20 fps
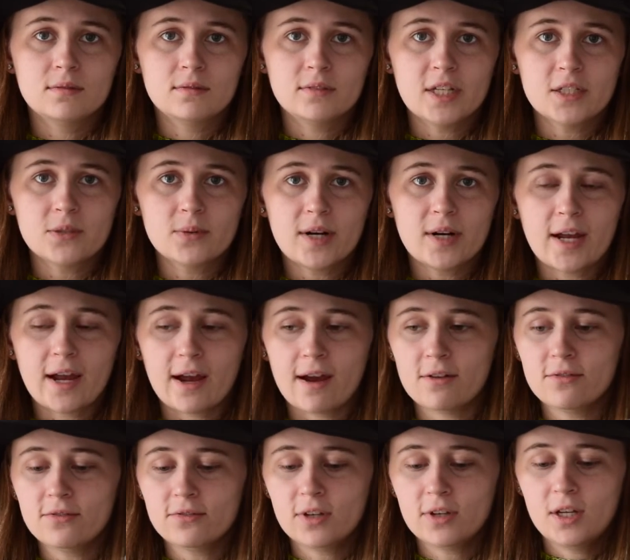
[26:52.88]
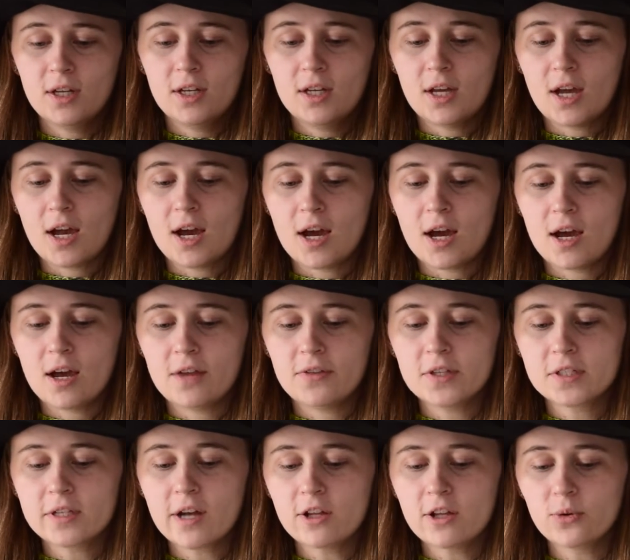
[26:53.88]
that's what I have.
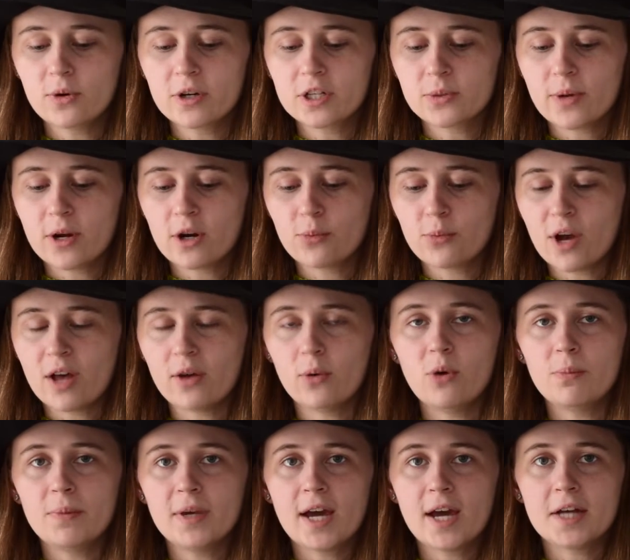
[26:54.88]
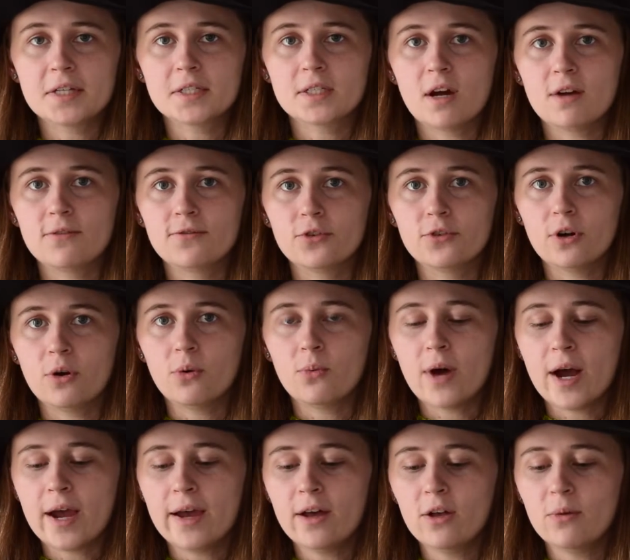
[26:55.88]
This colorwork sweater probably won't be cast on for a
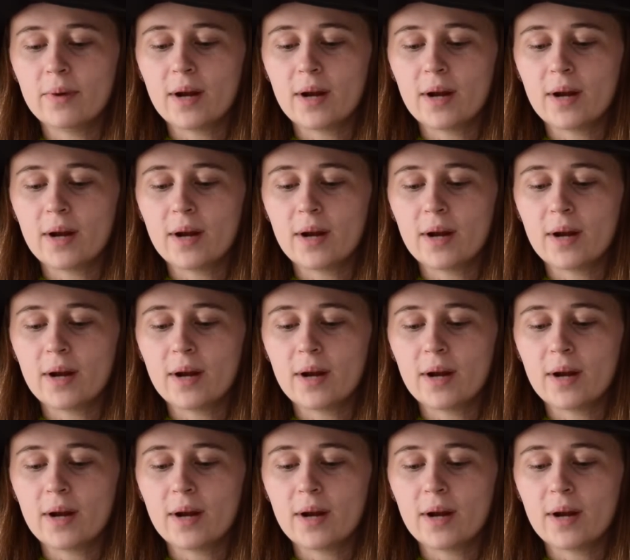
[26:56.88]
while,